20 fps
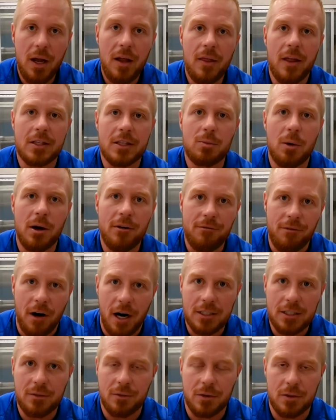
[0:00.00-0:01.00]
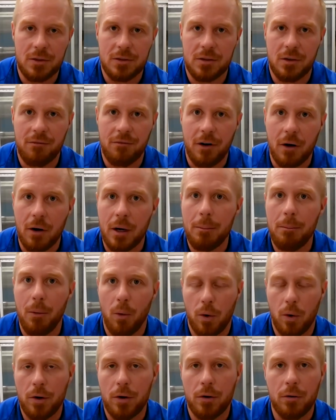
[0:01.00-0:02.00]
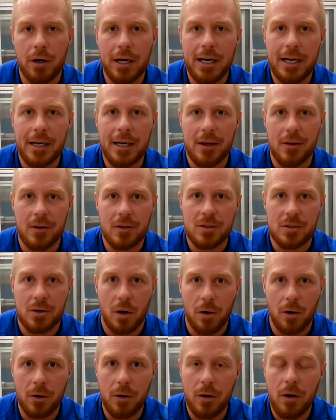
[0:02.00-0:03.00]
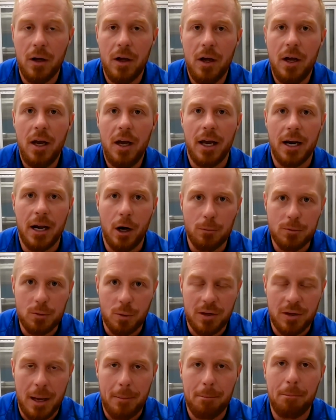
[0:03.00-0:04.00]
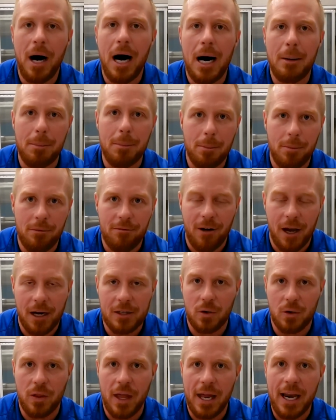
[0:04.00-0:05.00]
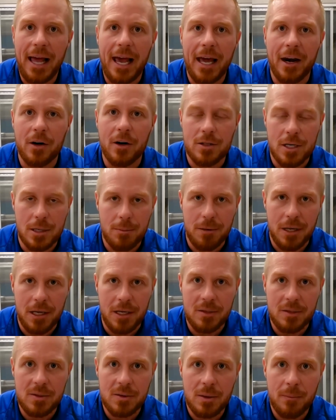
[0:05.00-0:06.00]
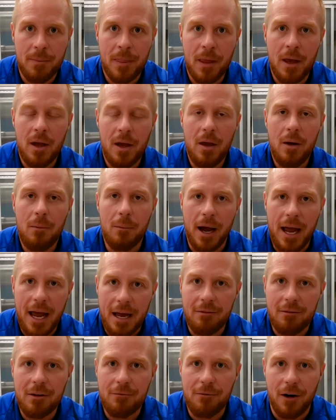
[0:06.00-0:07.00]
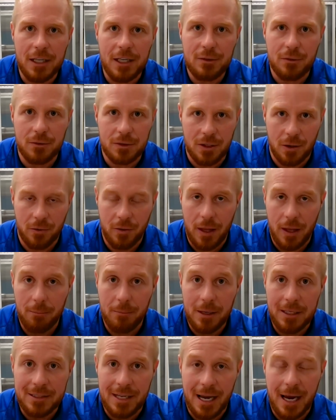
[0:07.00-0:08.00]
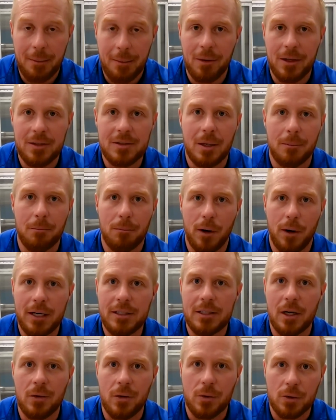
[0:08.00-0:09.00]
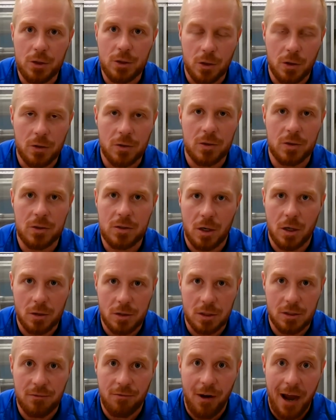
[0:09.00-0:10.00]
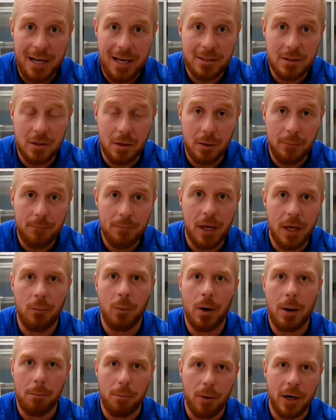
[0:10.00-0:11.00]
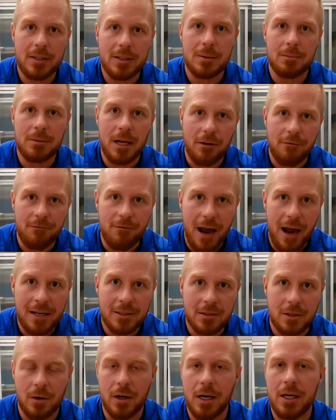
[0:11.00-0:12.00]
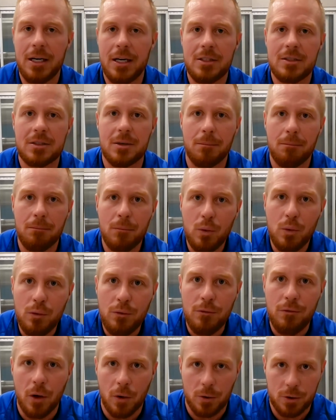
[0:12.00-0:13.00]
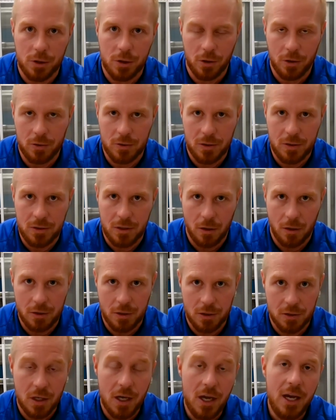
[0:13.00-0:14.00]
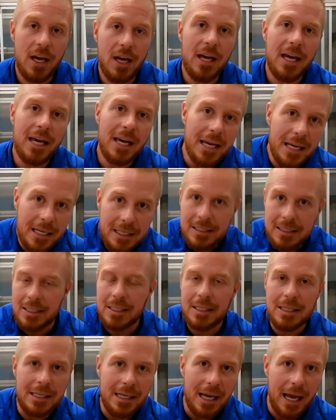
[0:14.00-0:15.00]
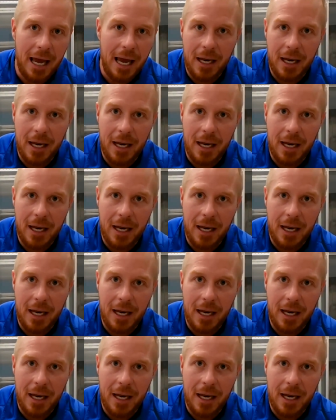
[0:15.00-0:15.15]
That's why phosphorus is a very important ingredient in the starter. It helps with that pop-up effect or that energy piece. By having phosphorus there, that means amylase can break down those sugars and starches faster. And when it breaks them down faster, it needs to move those sugars and starches into the